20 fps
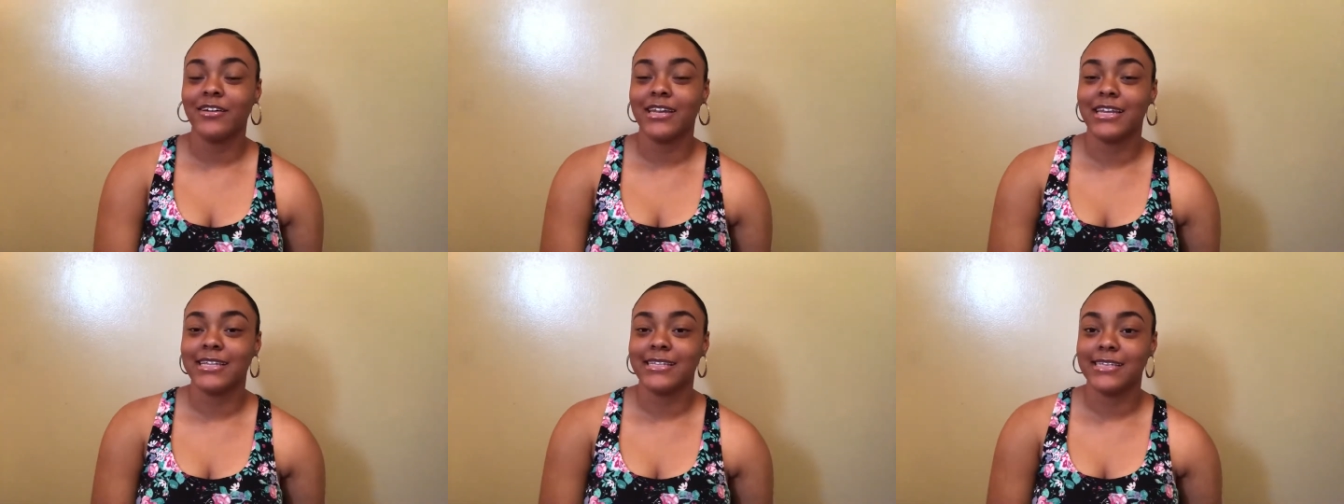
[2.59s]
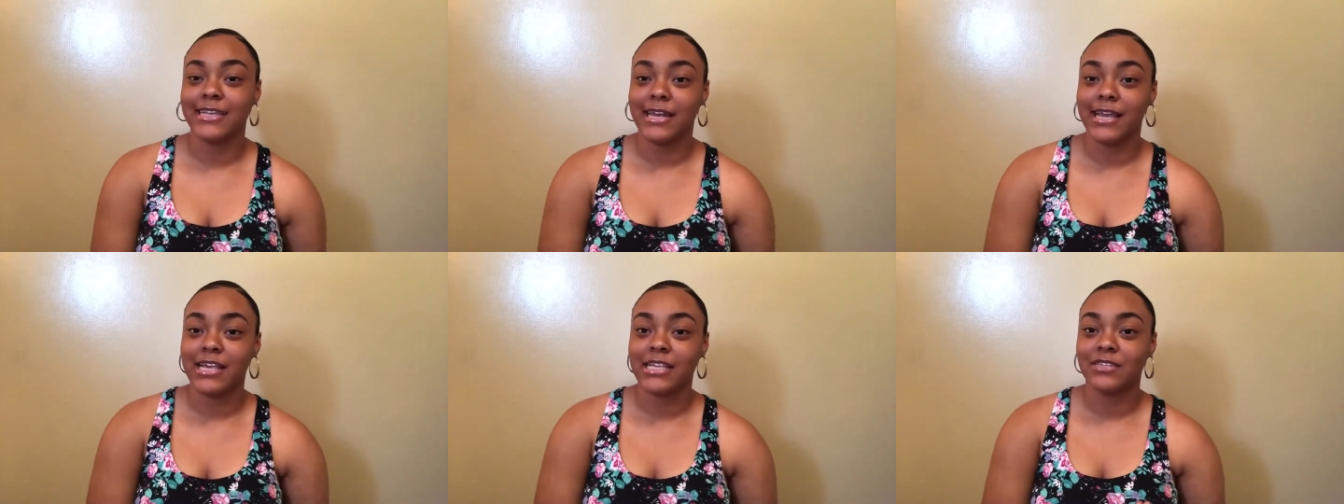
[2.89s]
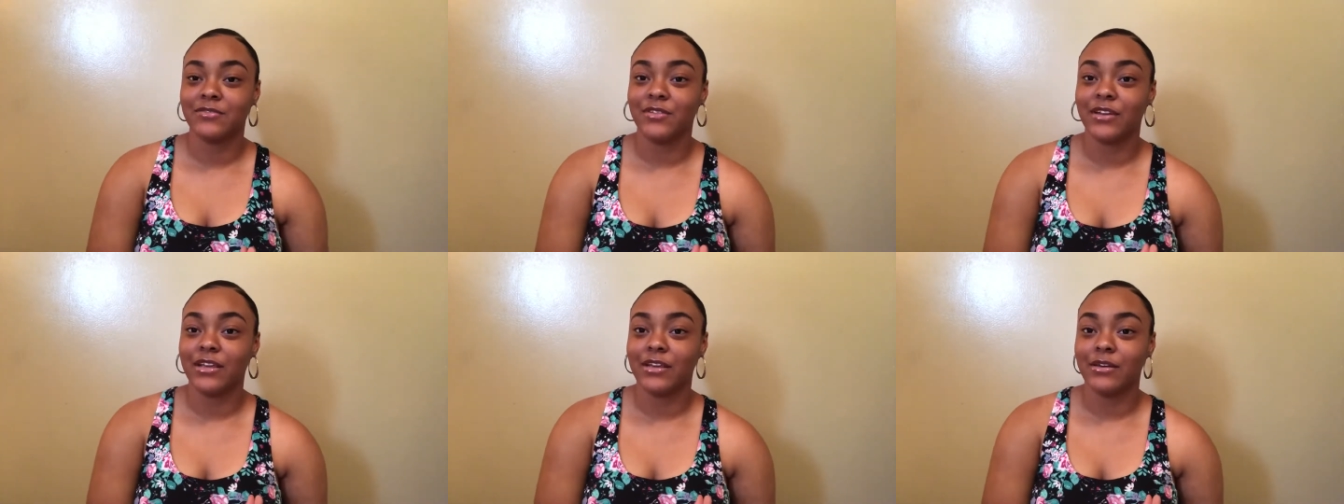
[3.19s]
And in
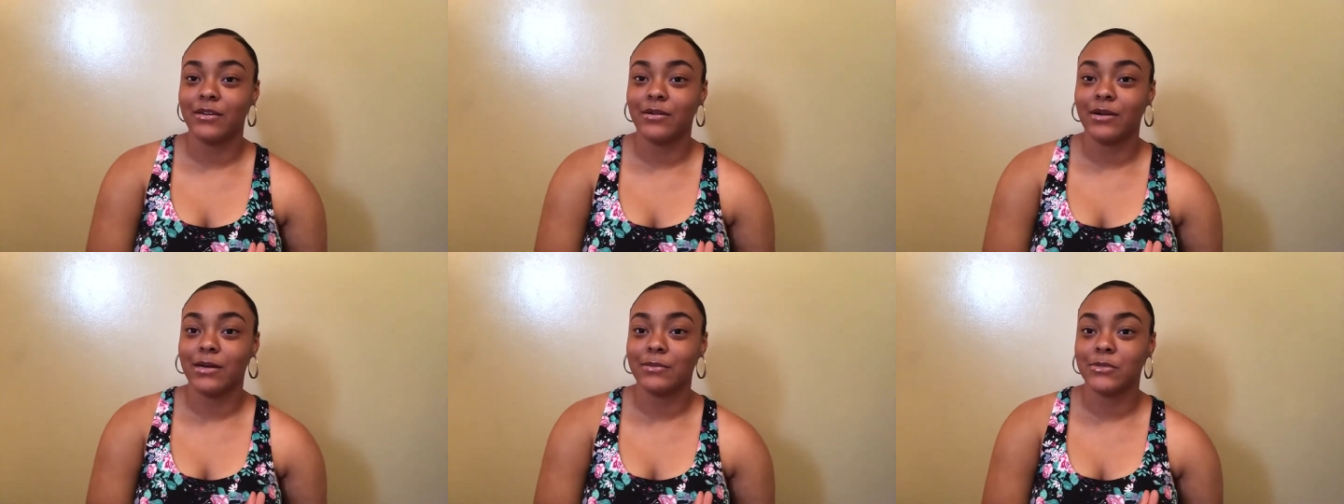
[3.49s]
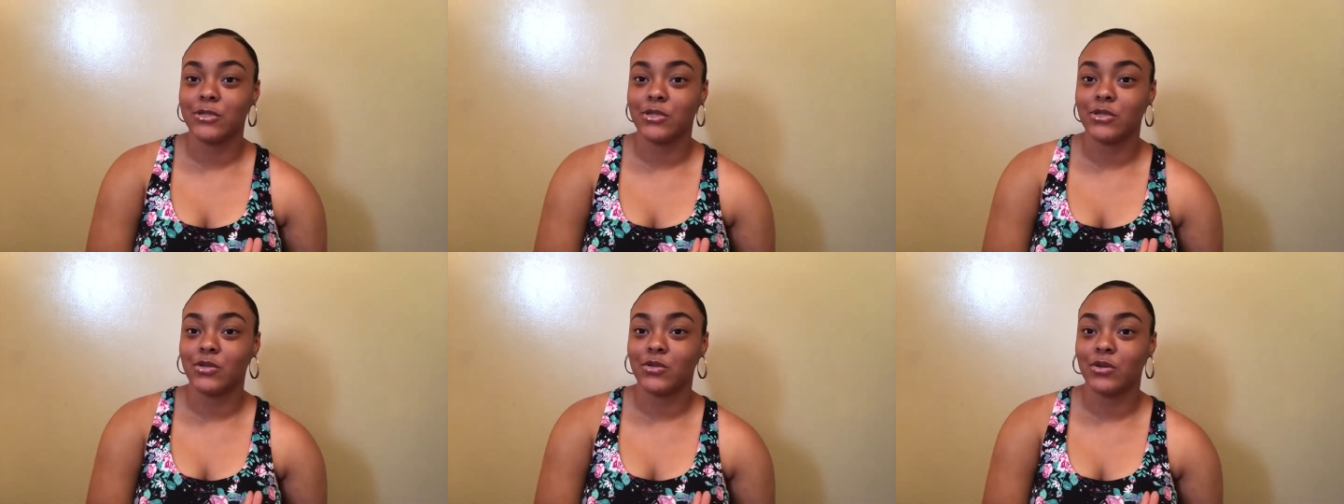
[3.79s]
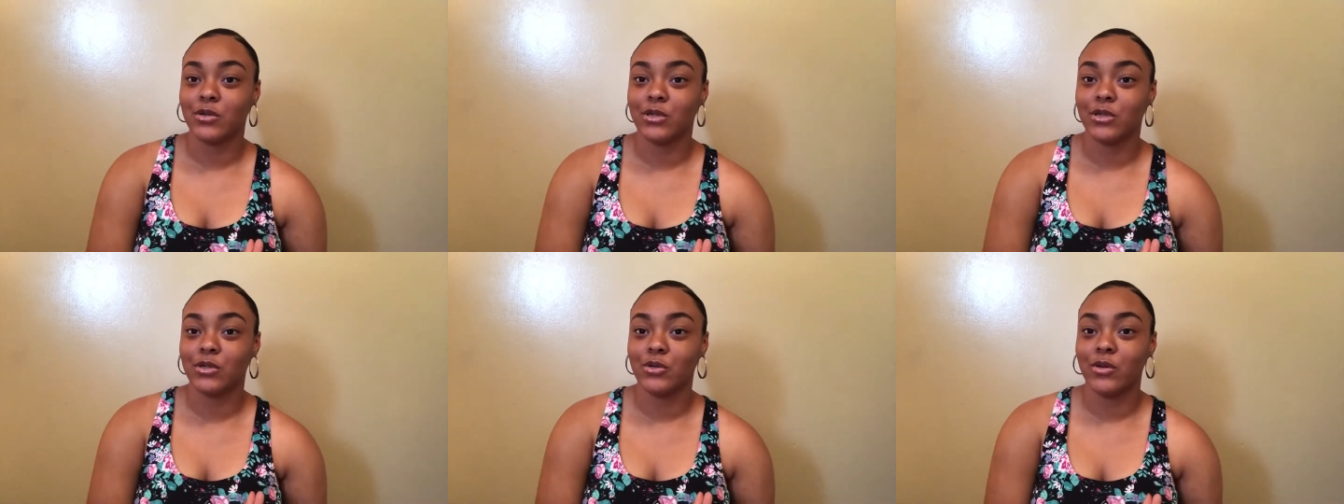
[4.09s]
today's video, I'm just
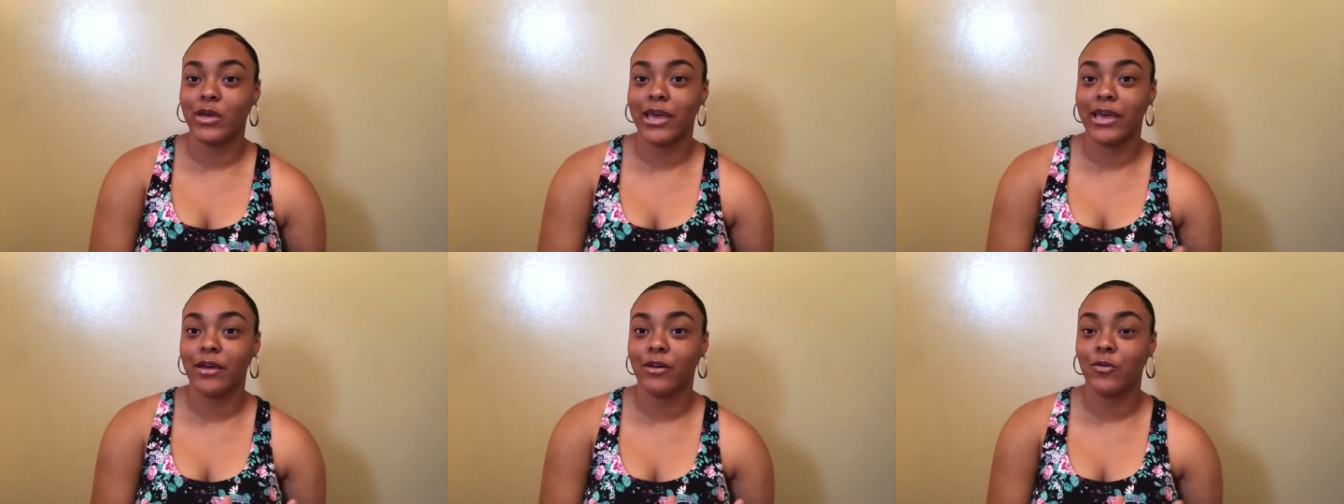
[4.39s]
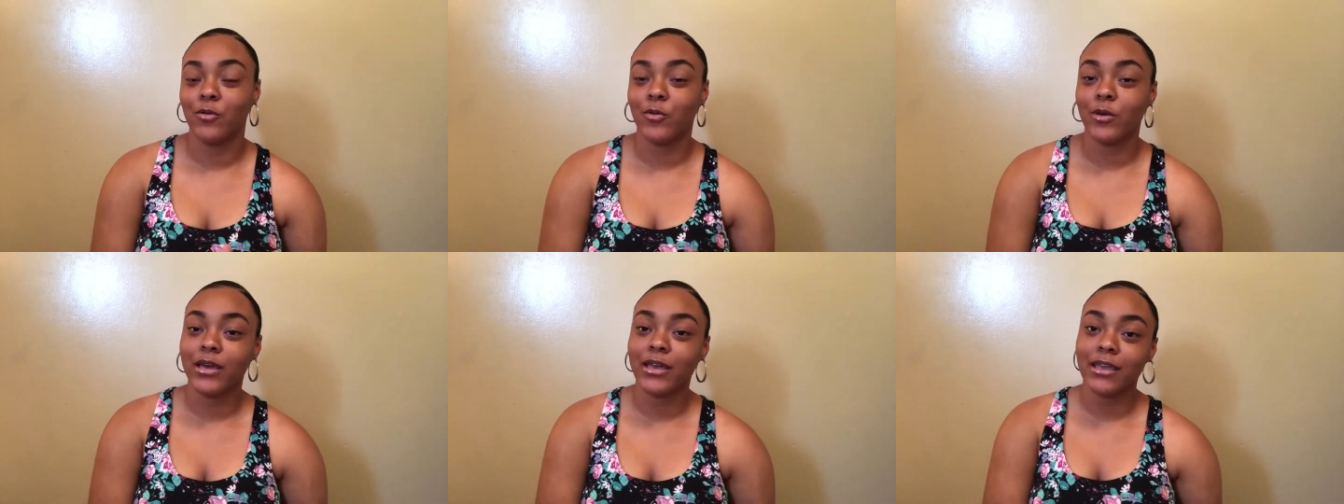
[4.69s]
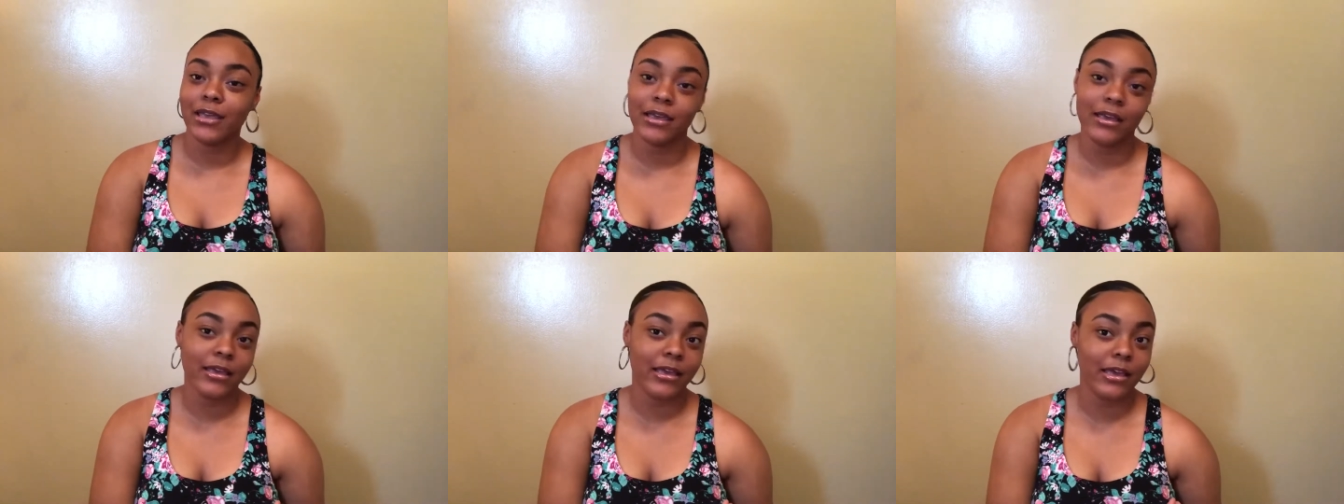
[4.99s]
gonna do a quick
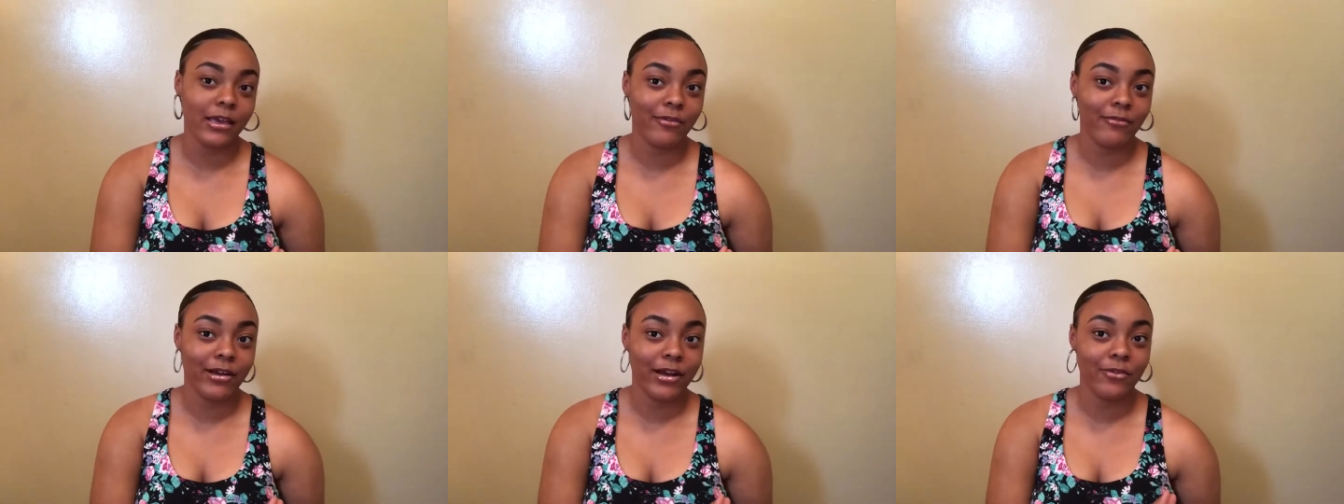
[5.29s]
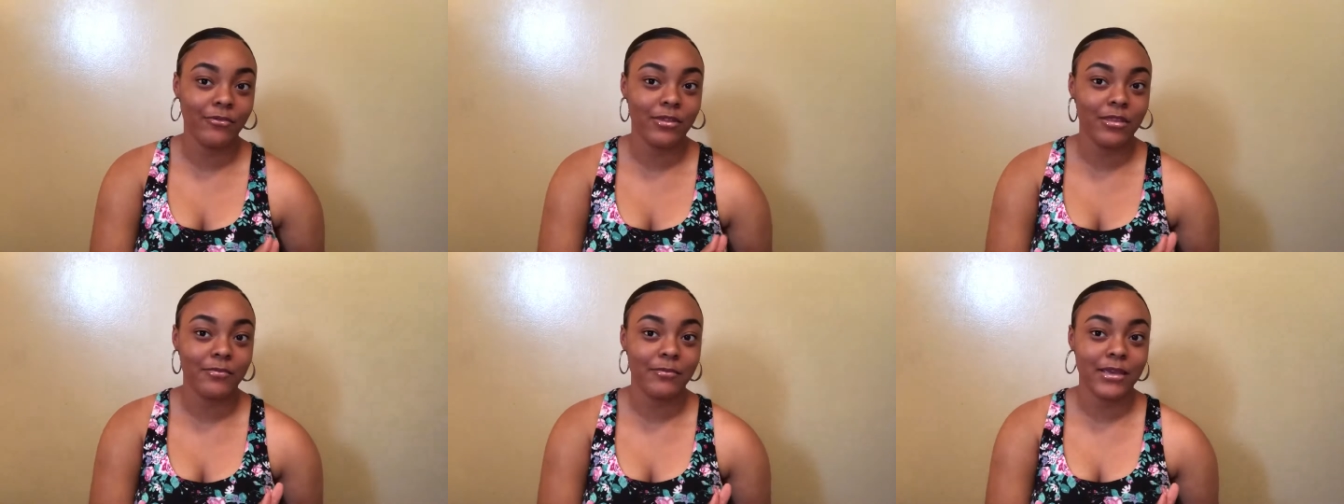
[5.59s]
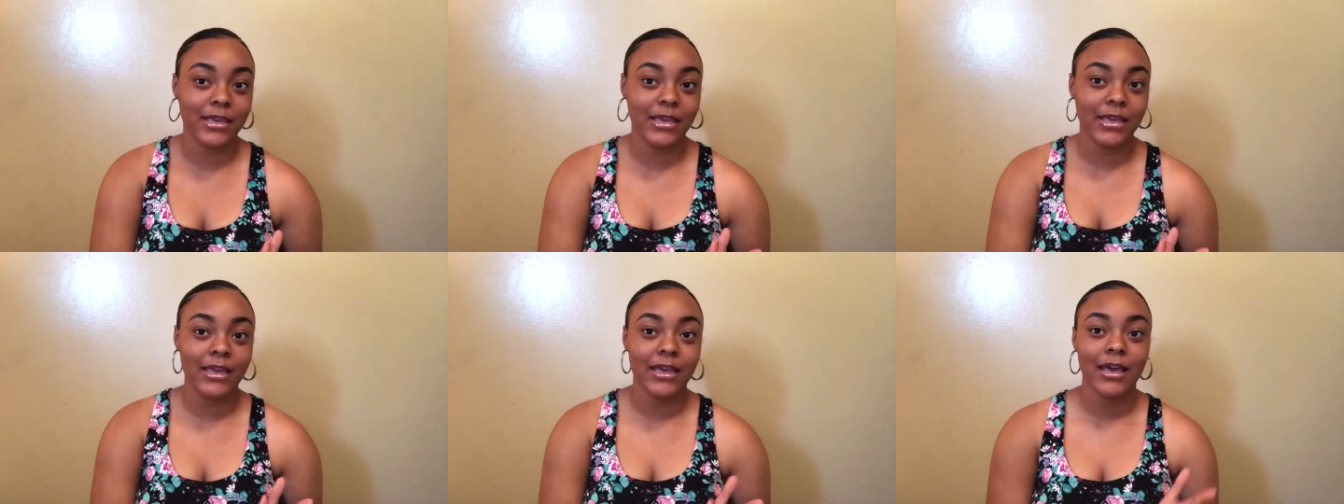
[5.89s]
get ready with
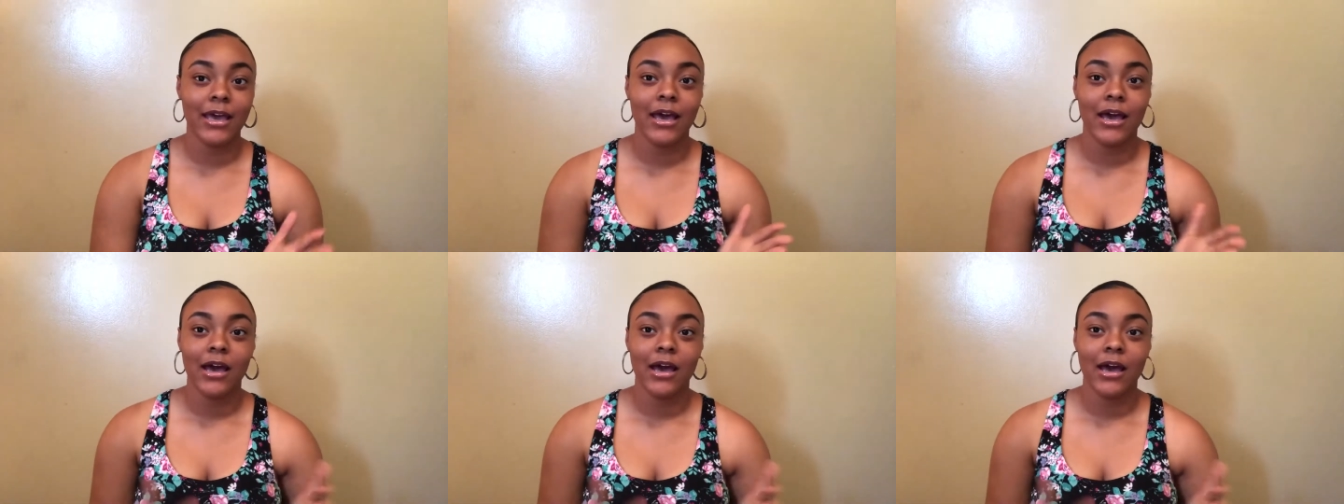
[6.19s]
me